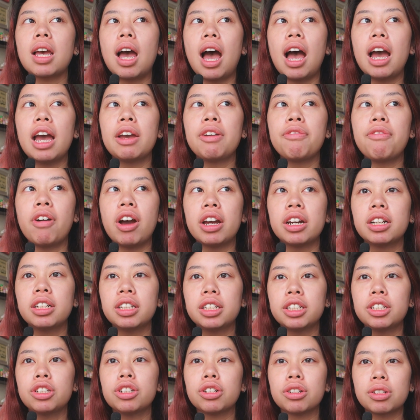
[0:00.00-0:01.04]
I
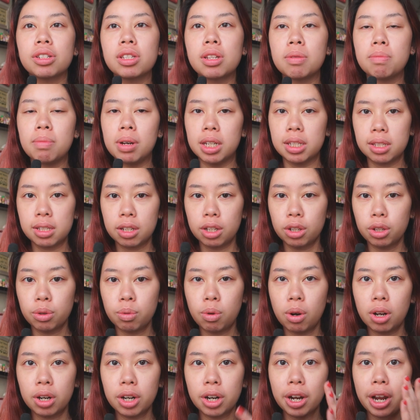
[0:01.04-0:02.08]
finally took some micellar
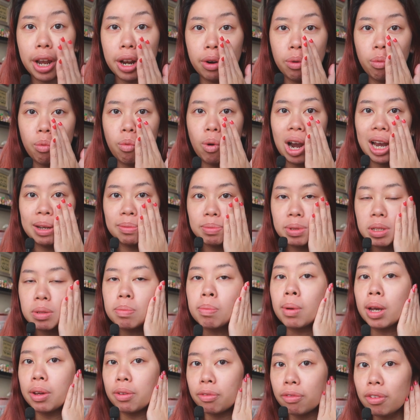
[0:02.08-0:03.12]
water and wiped
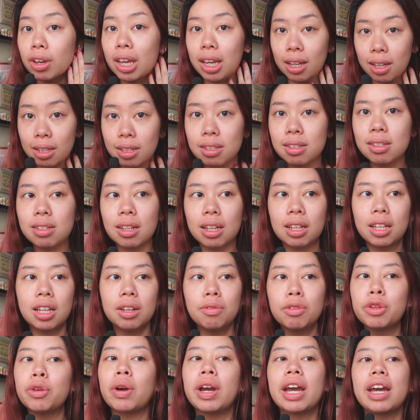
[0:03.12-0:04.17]
my face. Like,
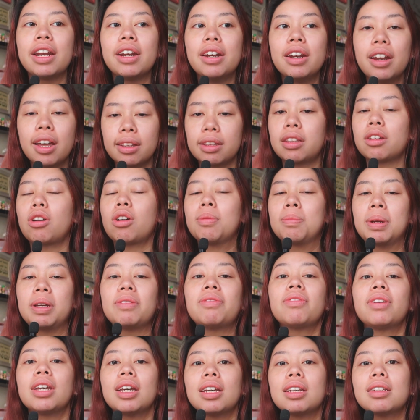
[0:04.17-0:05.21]
even though I had nothing on my
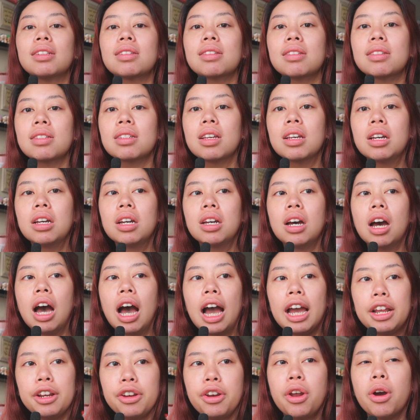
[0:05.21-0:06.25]
face,
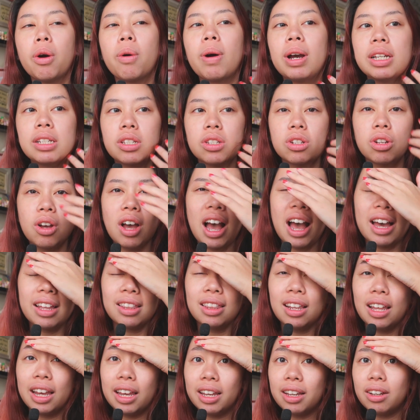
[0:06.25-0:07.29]
I know I still had
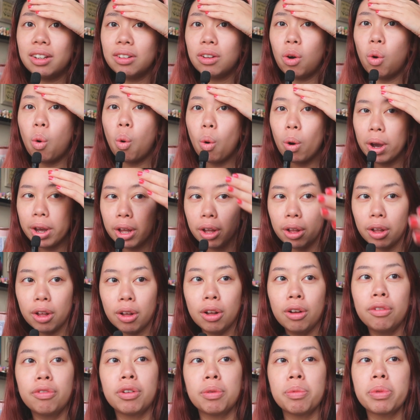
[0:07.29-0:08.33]
like
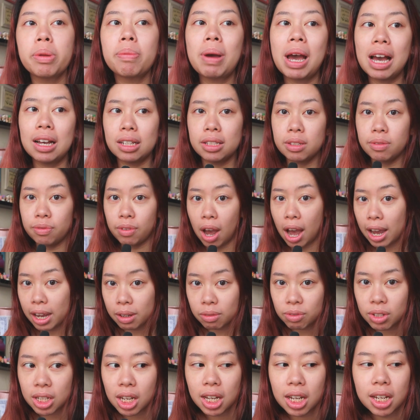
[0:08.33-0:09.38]
oil from the past
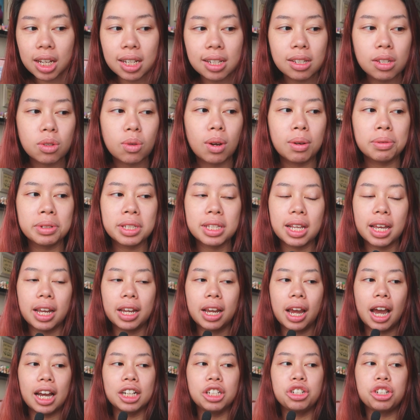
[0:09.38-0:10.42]
5 days. So I was like,
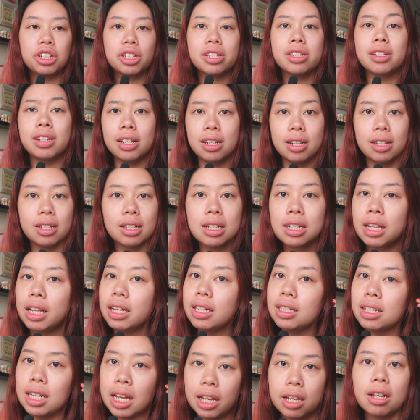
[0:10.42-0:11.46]
I just need to
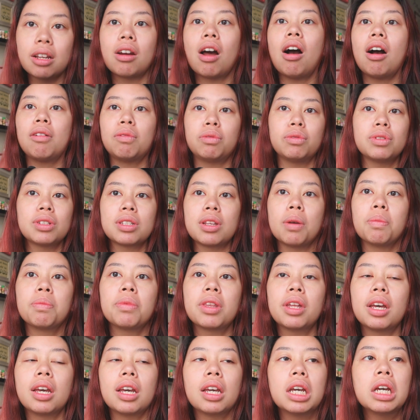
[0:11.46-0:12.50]
like take it off with
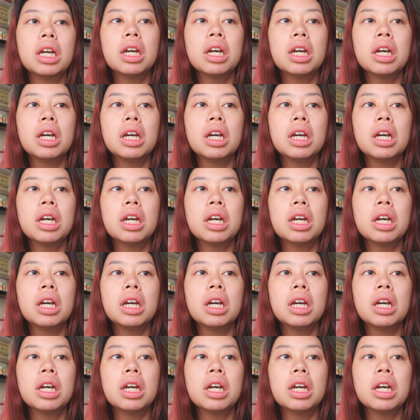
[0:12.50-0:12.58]
something.